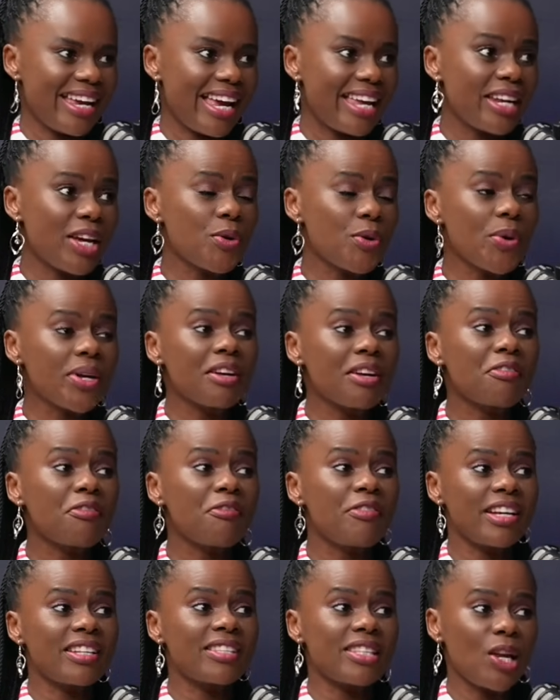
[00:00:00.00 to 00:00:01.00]
And I know it
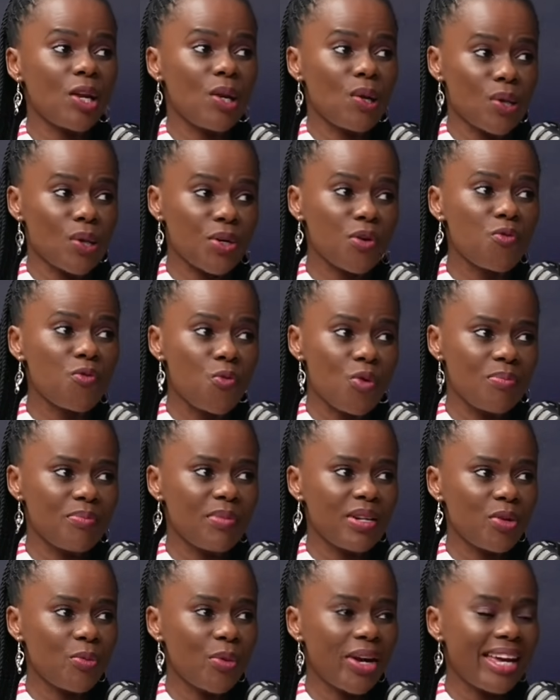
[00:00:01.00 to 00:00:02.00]
affects a lot of
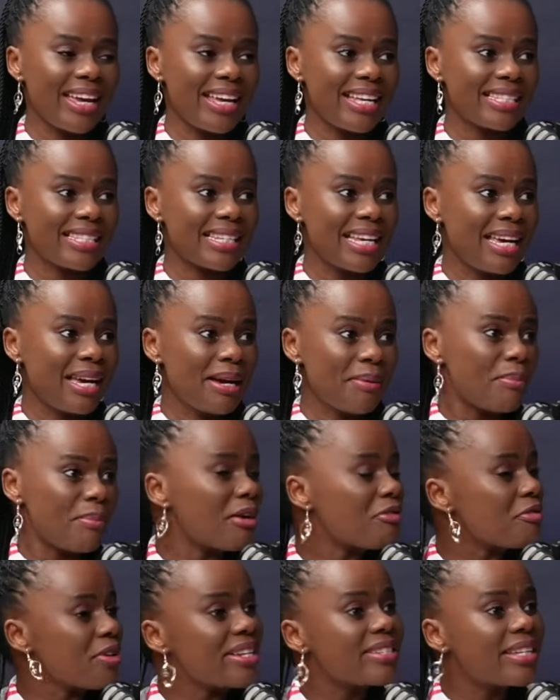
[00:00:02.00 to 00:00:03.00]
women, whereas my
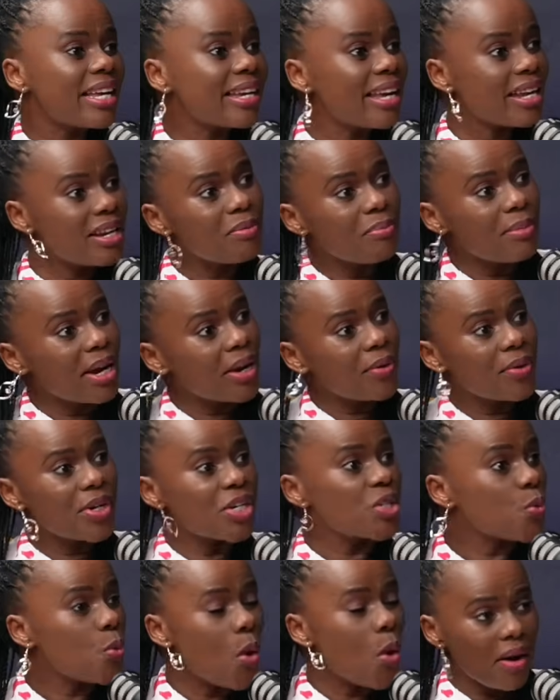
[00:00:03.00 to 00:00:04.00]
friends are getting married.
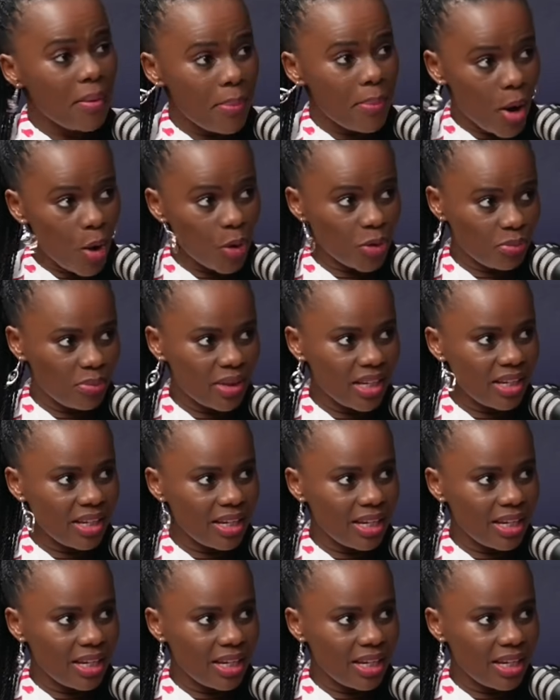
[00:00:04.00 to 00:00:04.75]
Mm. What about me?